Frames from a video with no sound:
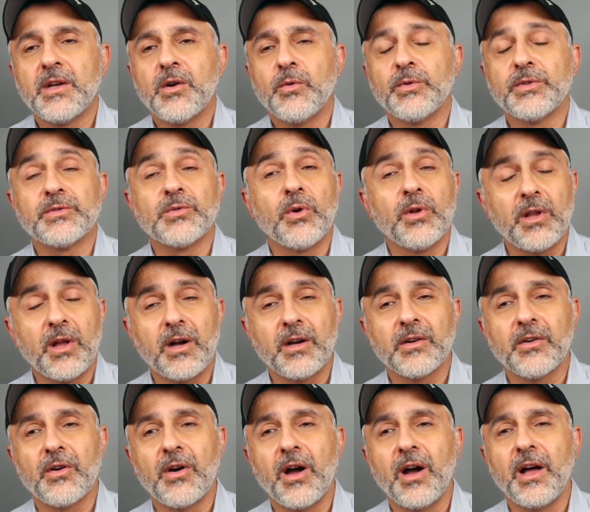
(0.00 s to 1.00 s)
was no
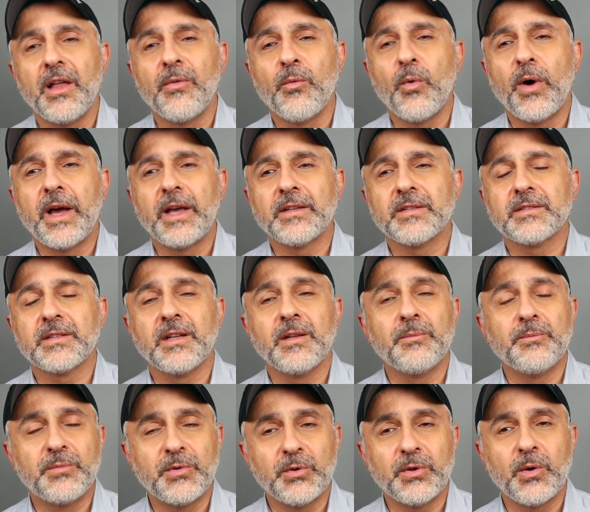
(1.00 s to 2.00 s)
longer on
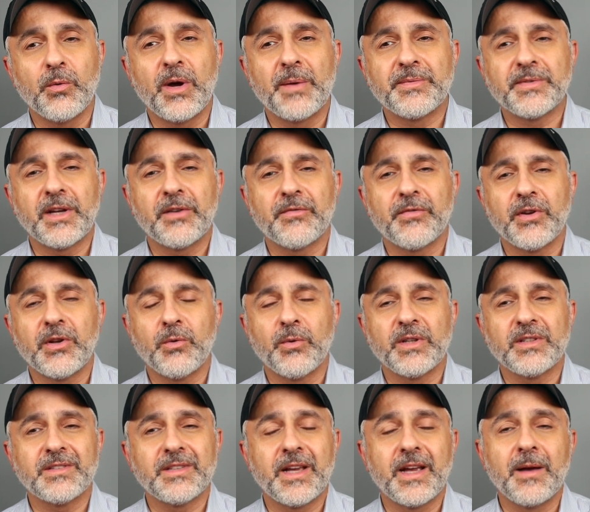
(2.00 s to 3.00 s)
YSL Beauty website for
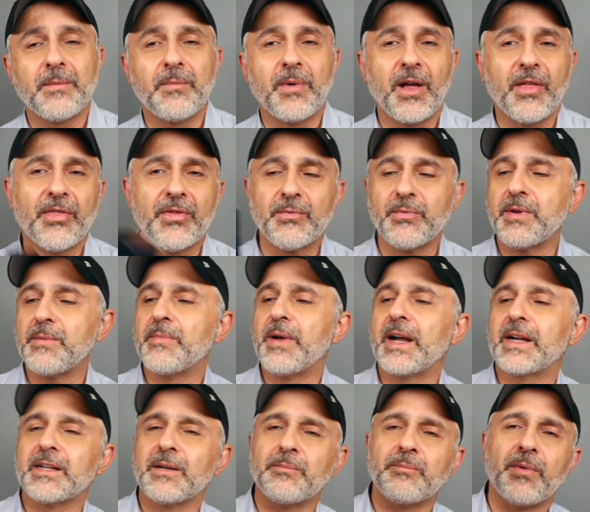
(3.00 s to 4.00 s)
USA, I bought three
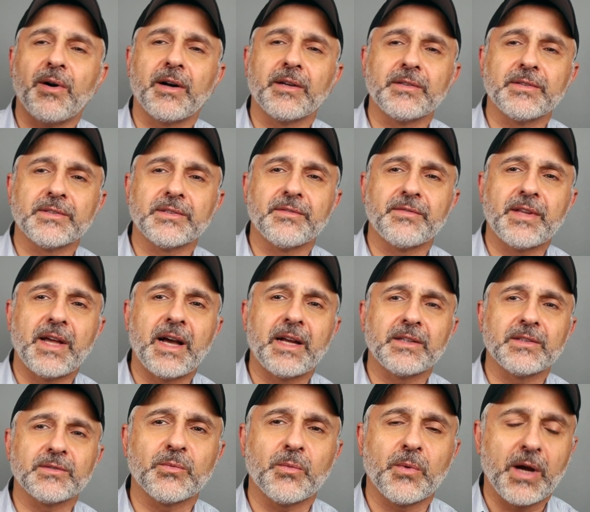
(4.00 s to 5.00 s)
backup bottles of
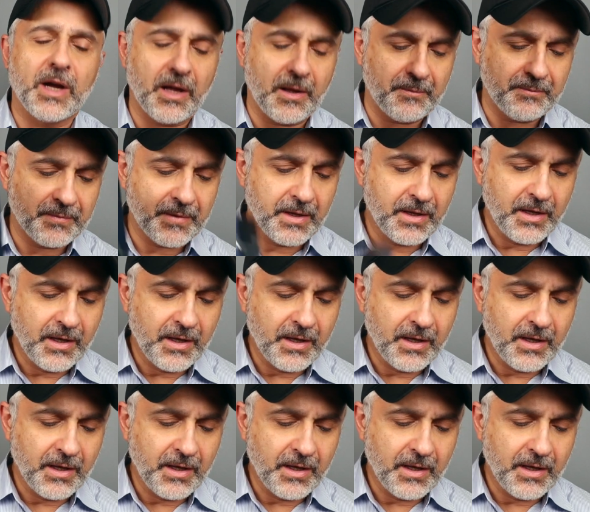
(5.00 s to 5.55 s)
that well.